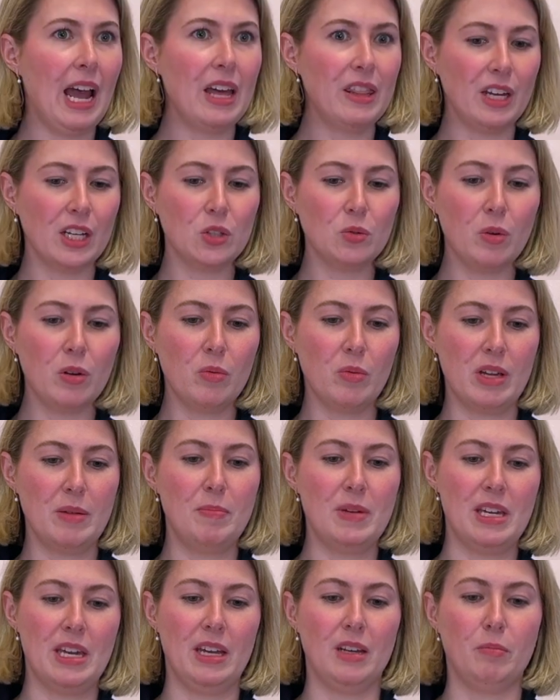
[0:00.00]
that's where we
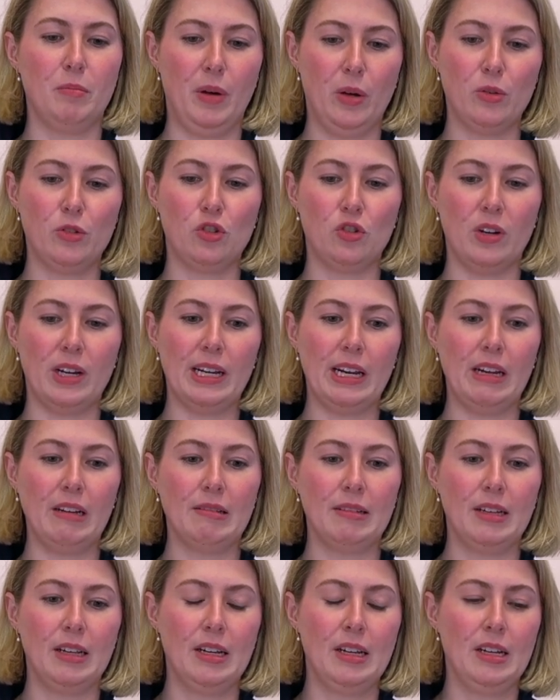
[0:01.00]
begin post-training.
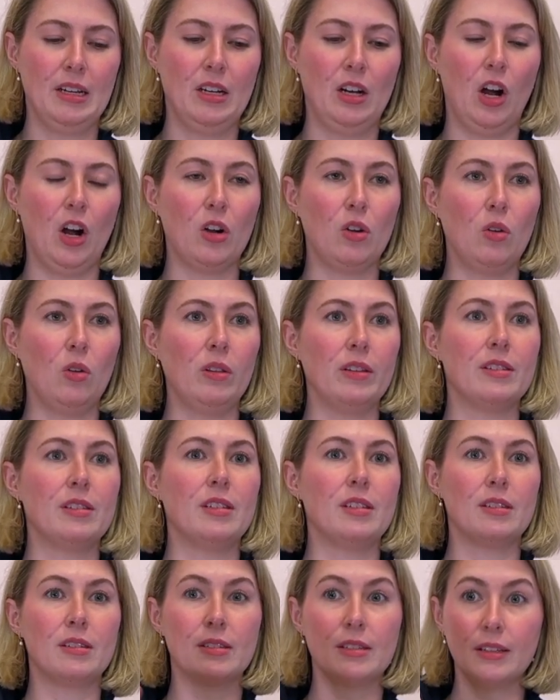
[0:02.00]
Our goal is
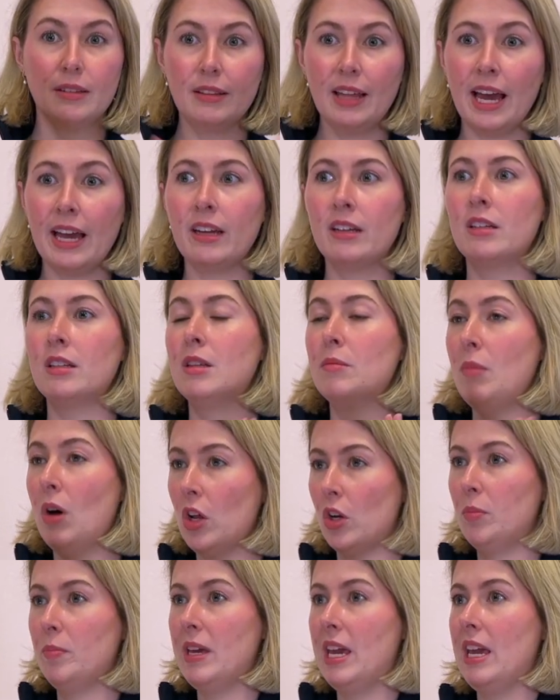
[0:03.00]
to select the
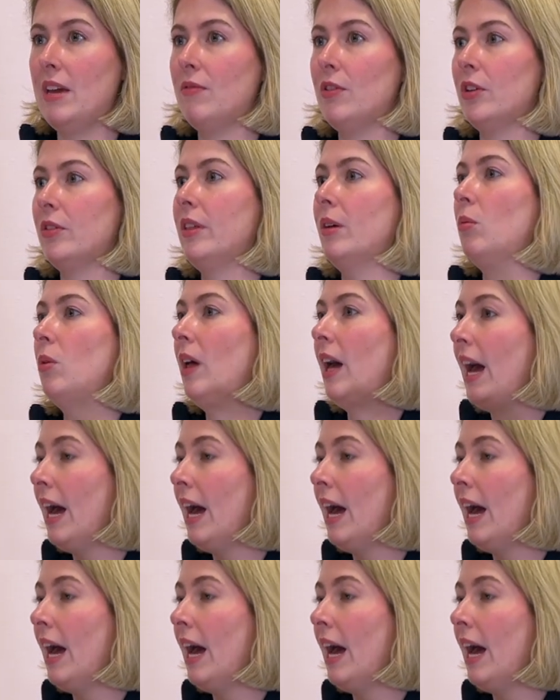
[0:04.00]
model behavior that will